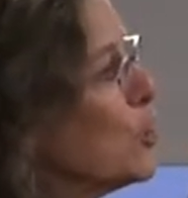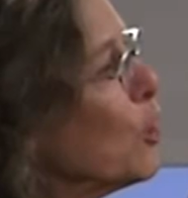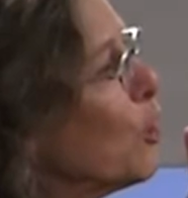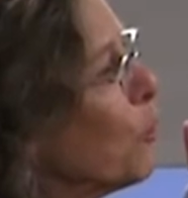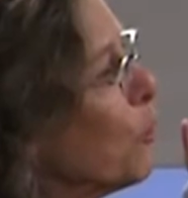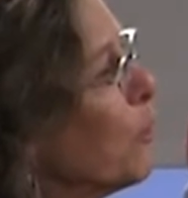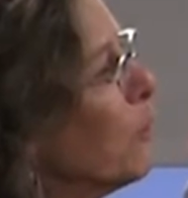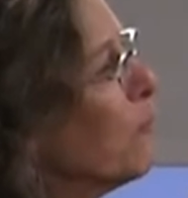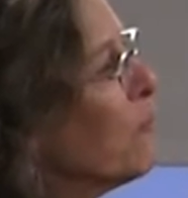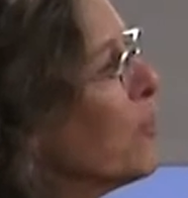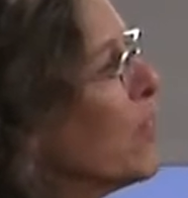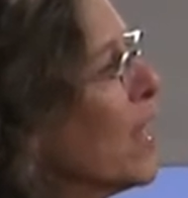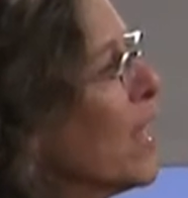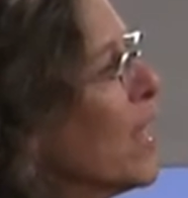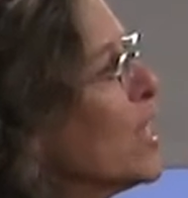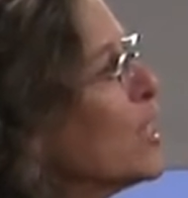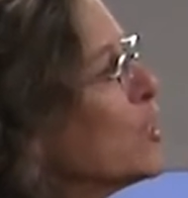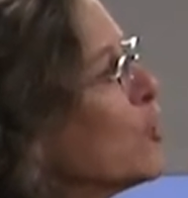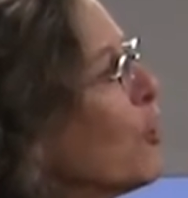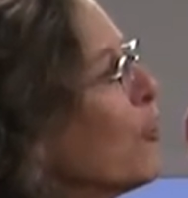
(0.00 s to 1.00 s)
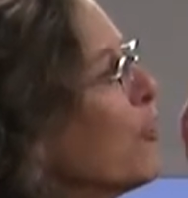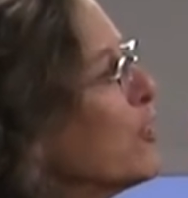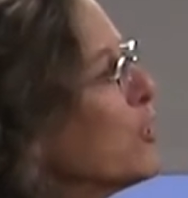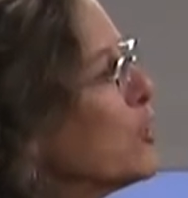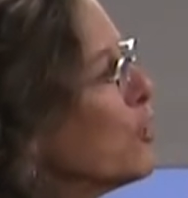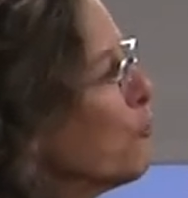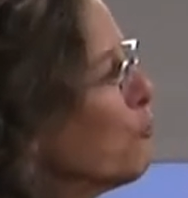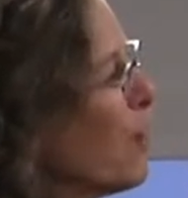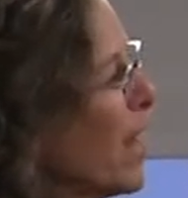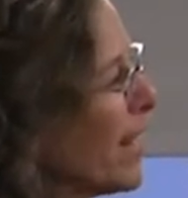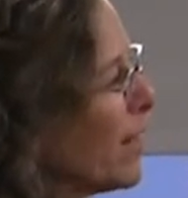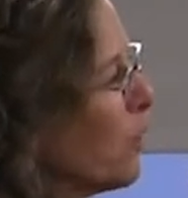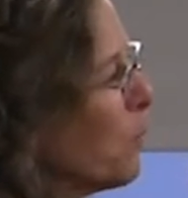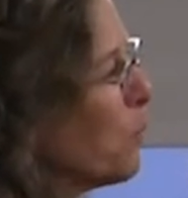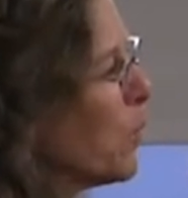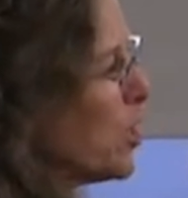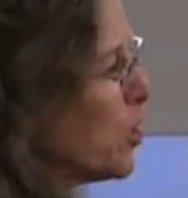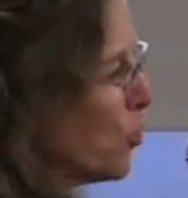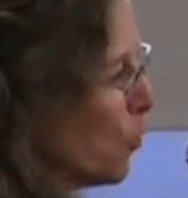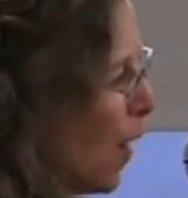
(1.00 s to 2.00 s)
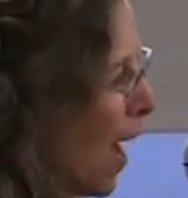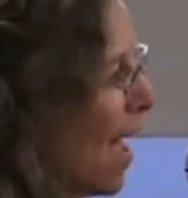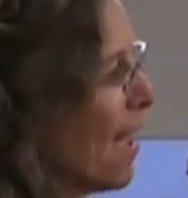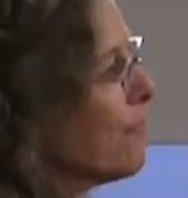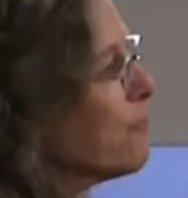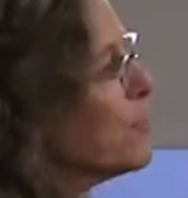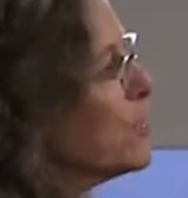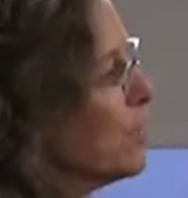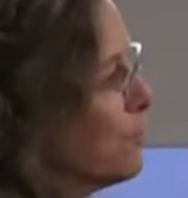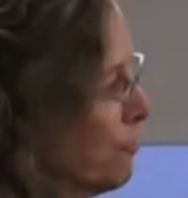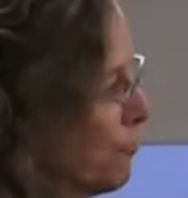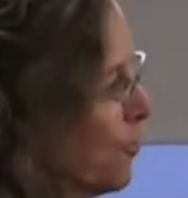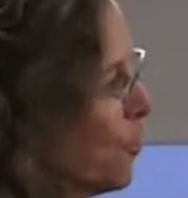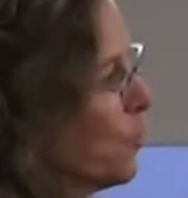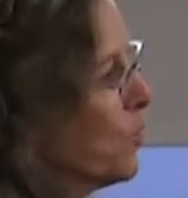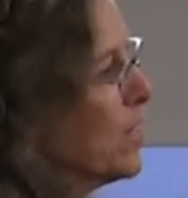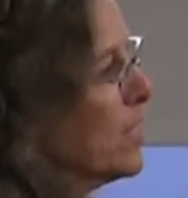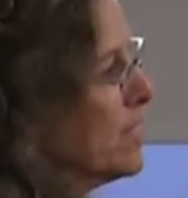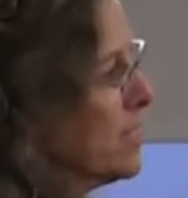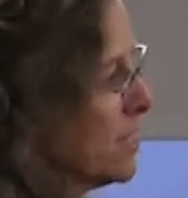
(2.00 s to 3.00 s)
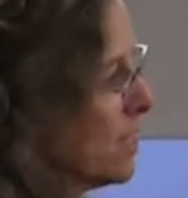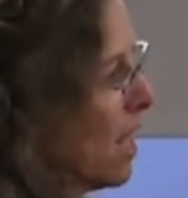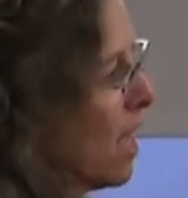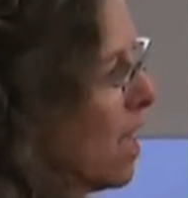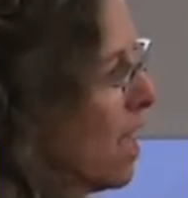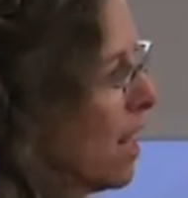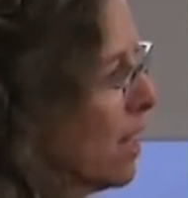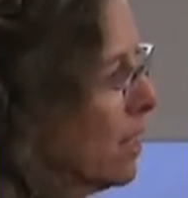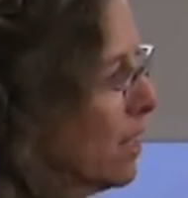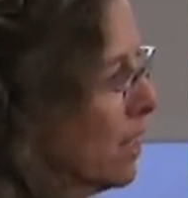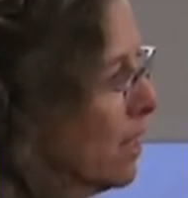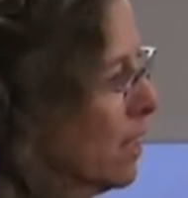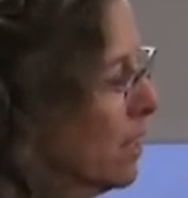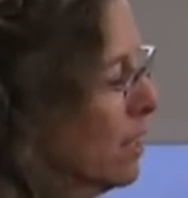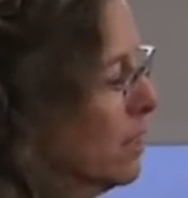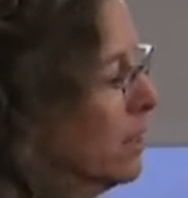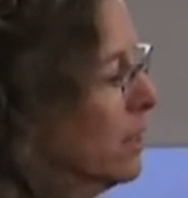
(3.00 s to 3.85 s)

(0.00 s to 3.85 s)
So, so there's a rec- when you have to focus on,